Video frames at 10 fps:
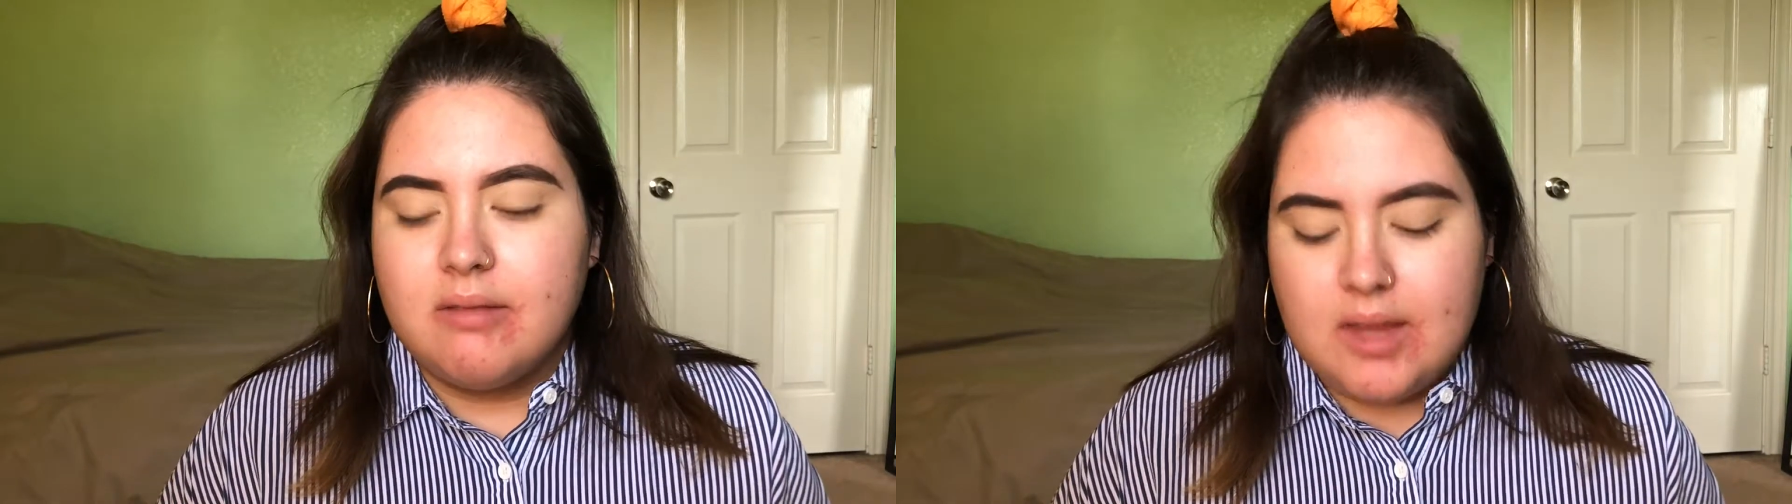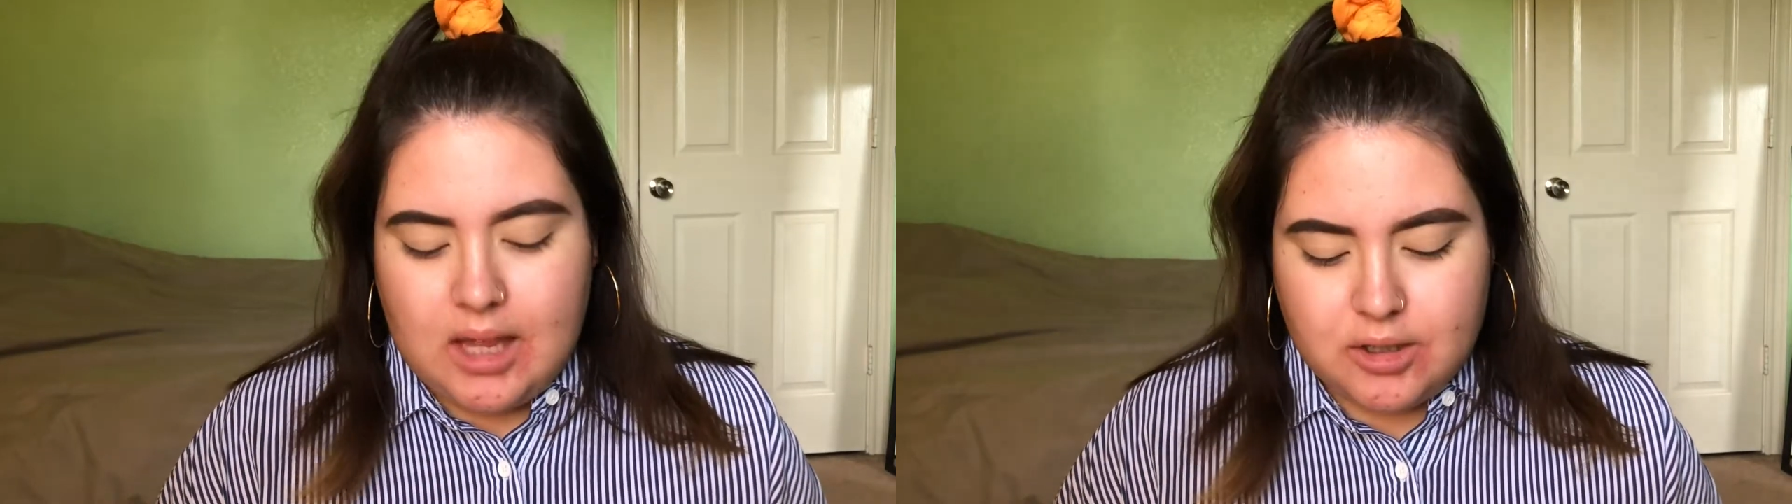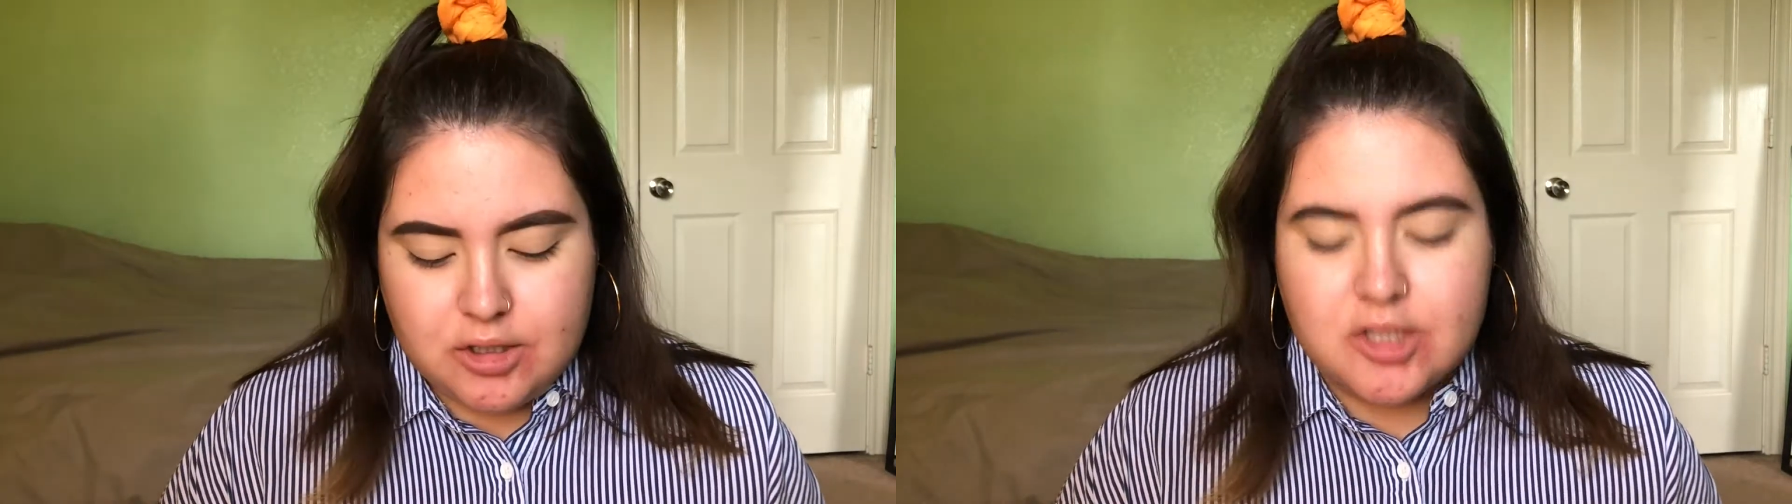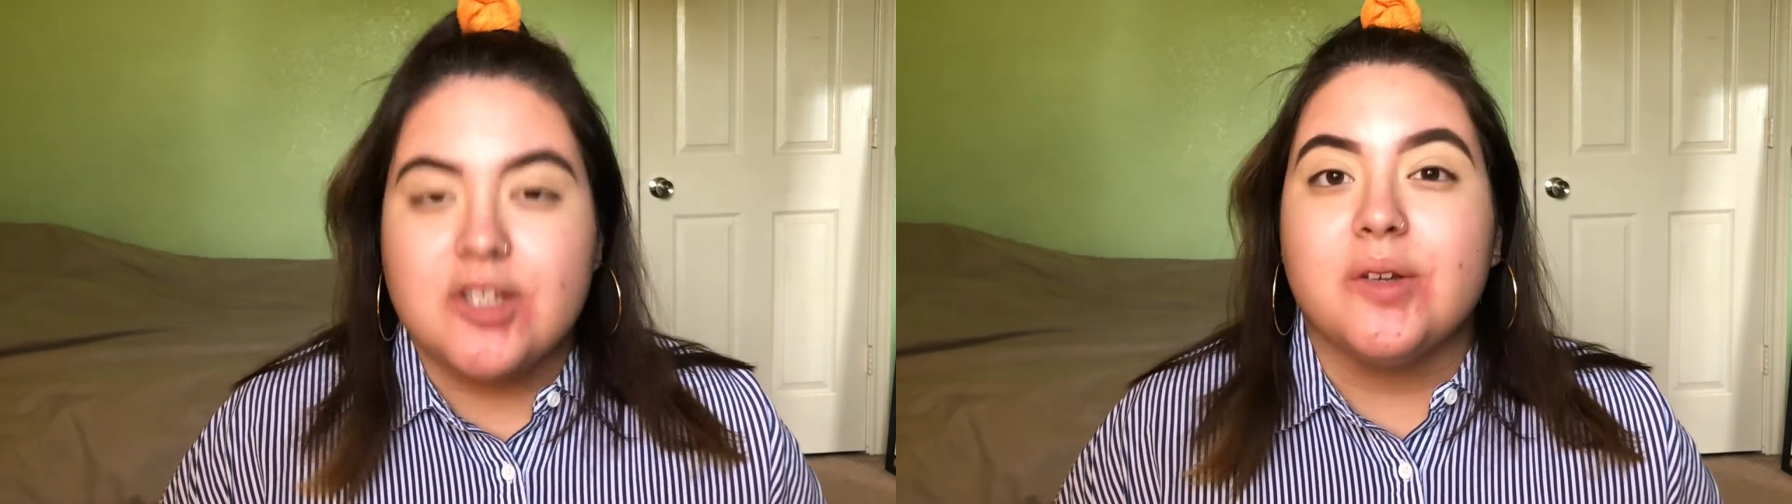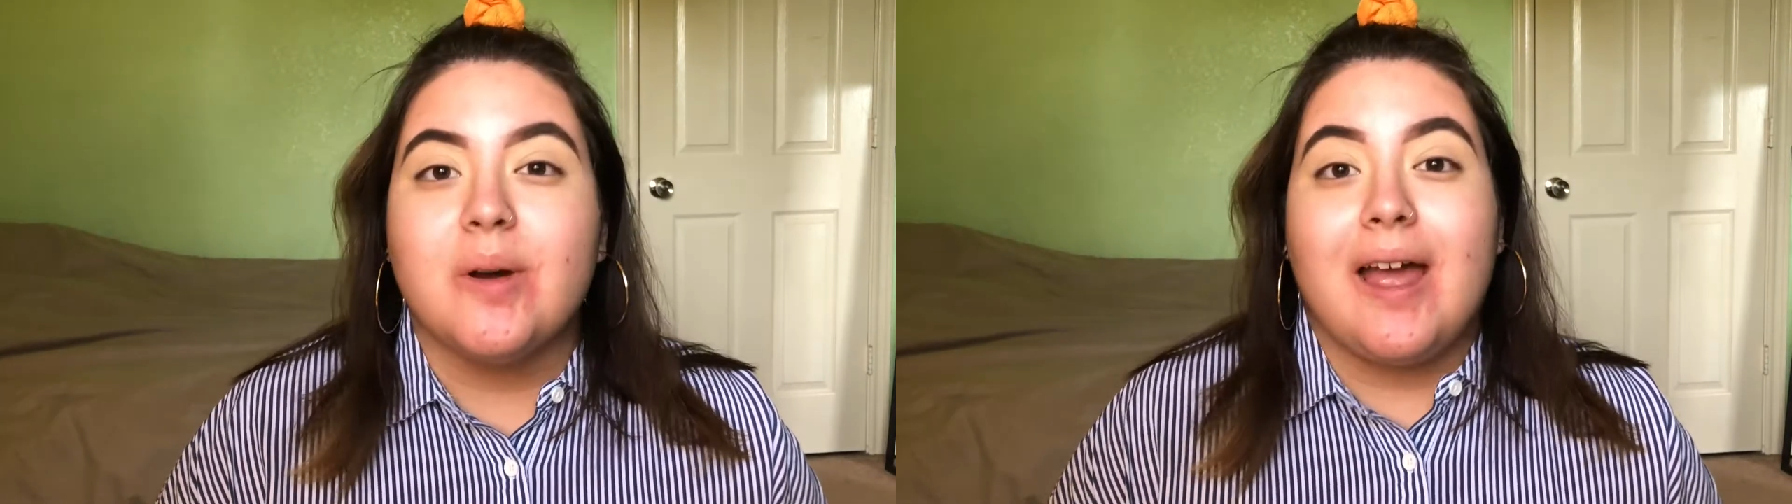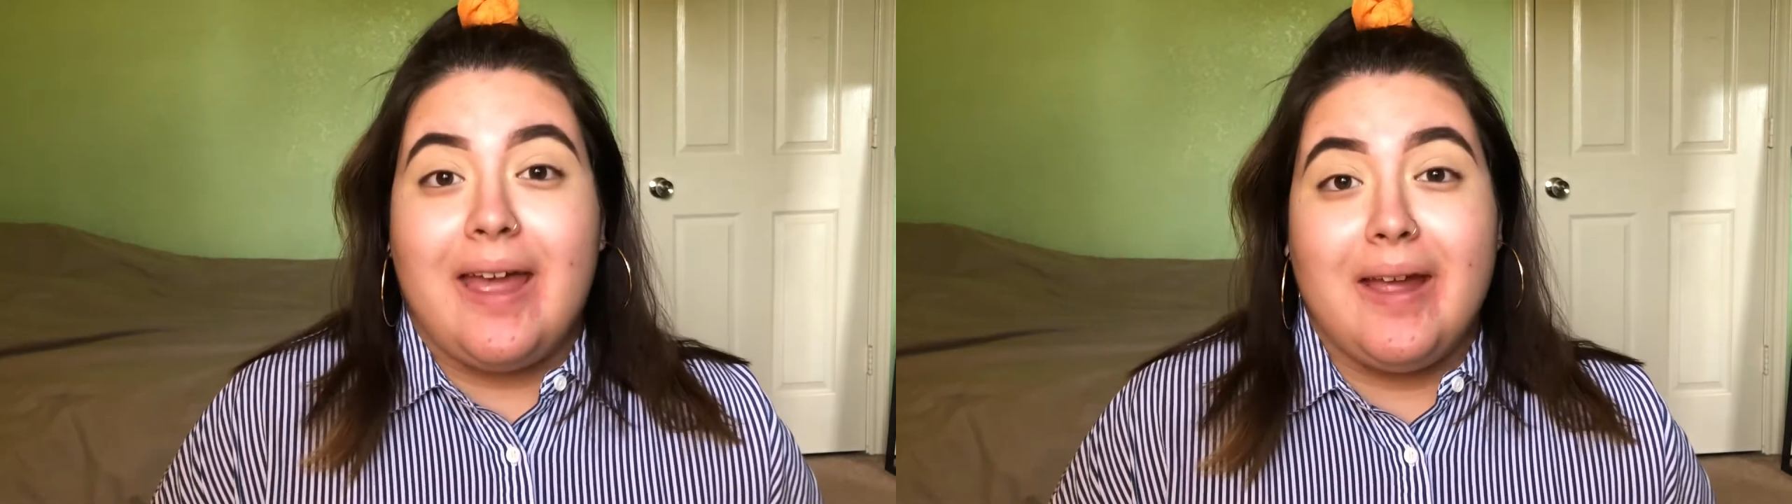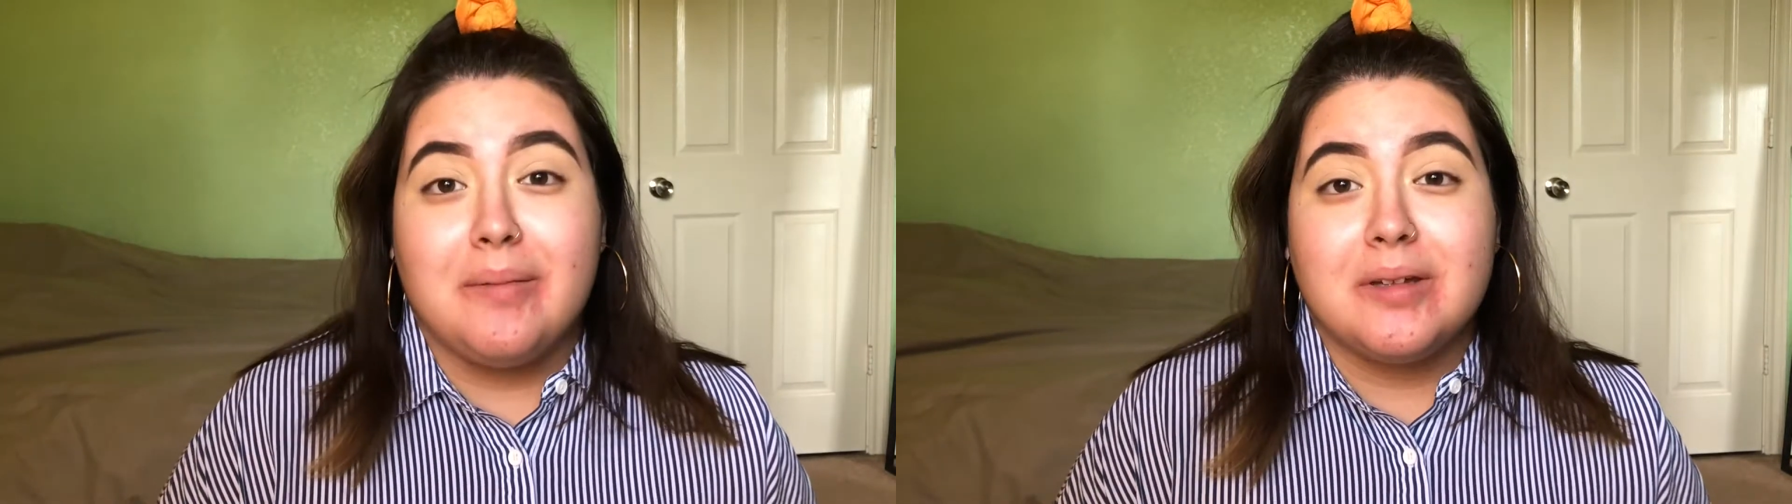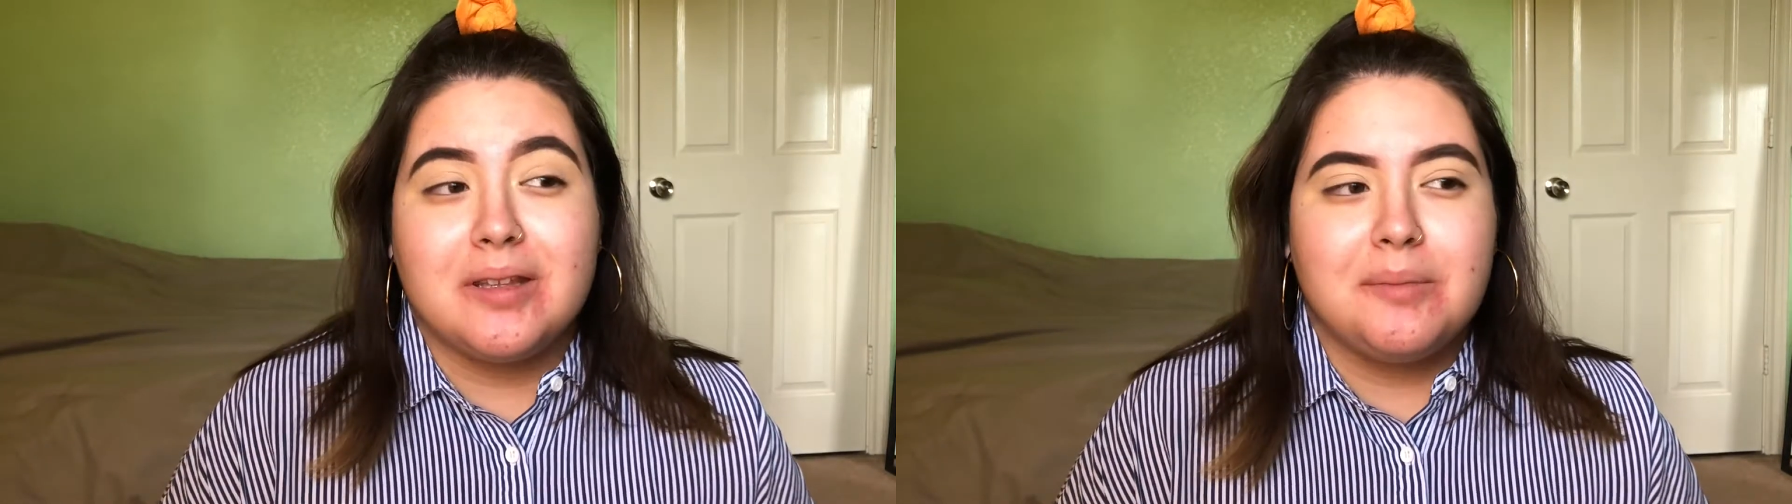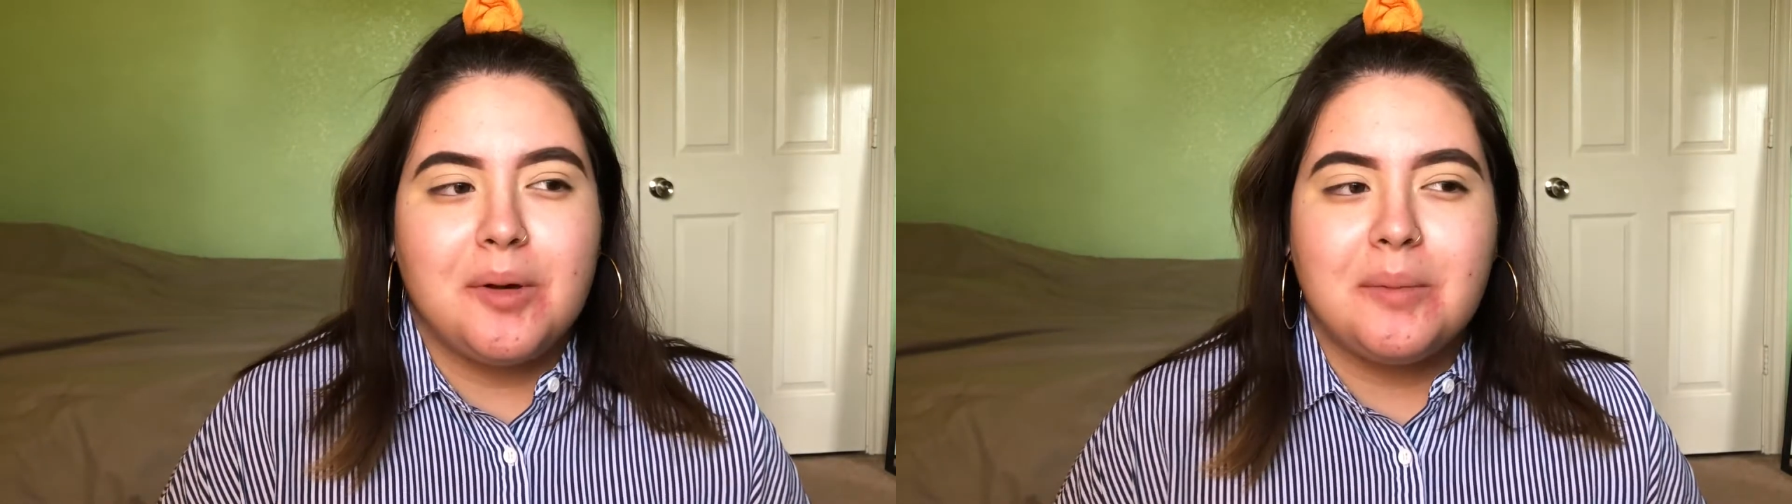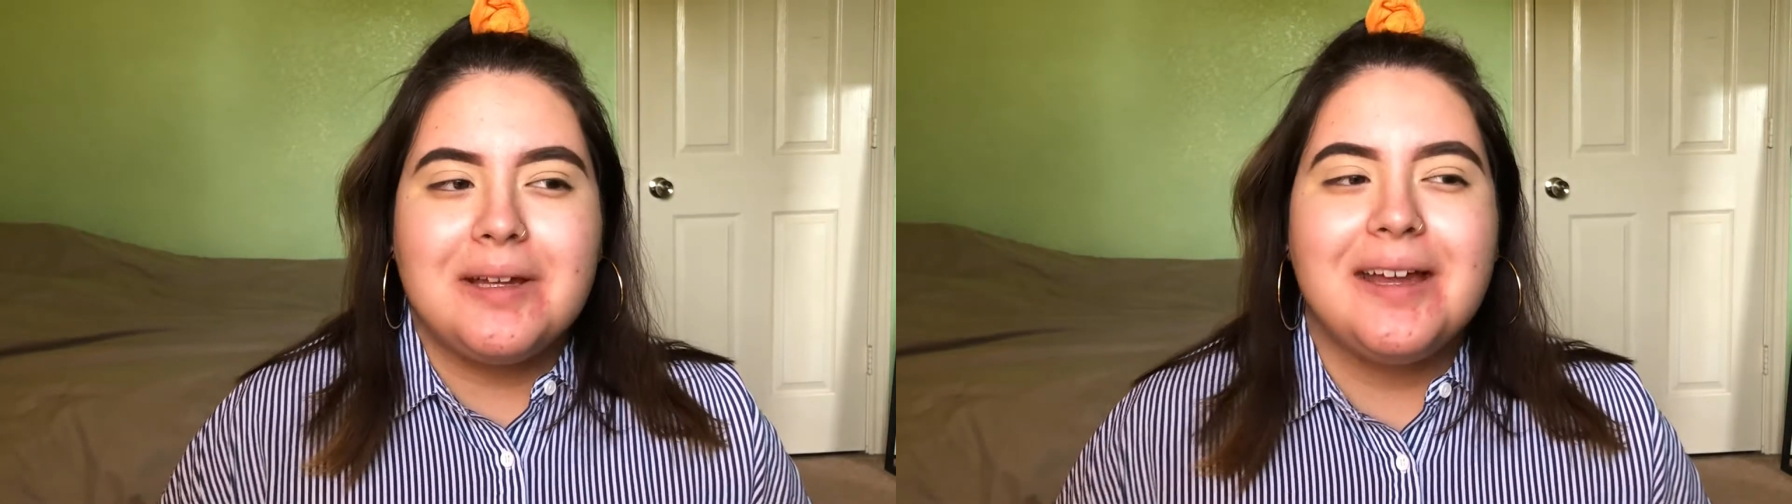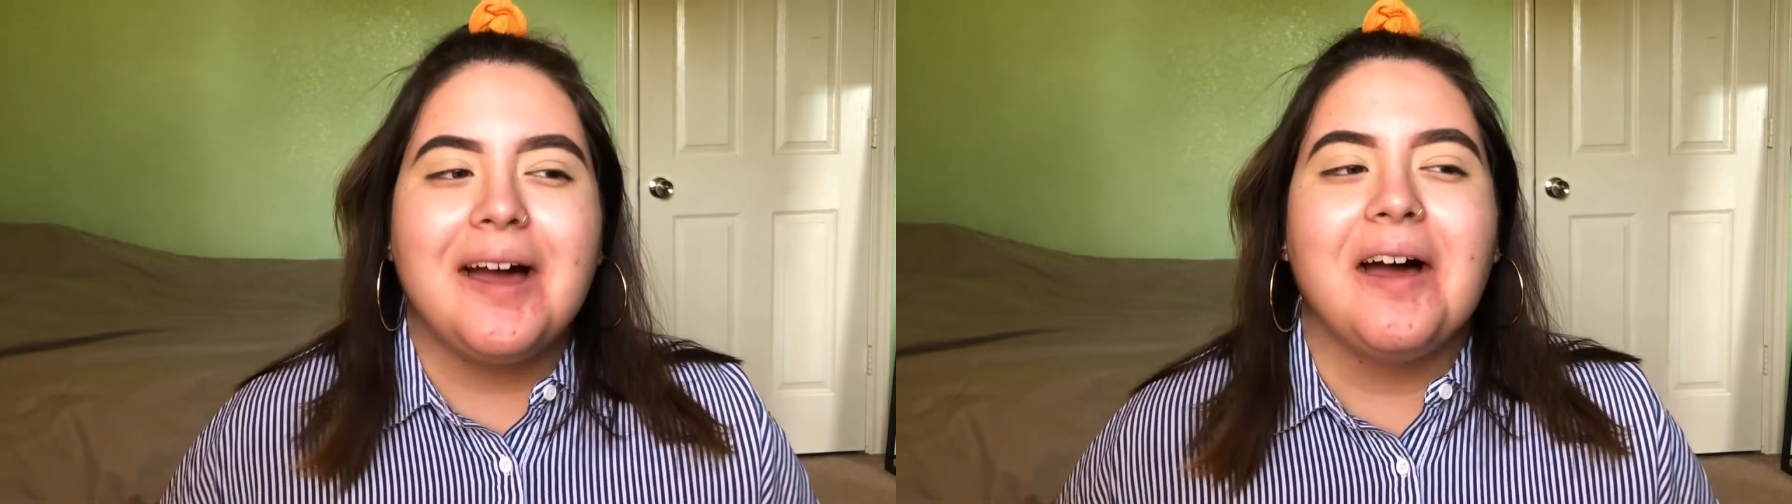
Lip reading: that's just who I am at the moment.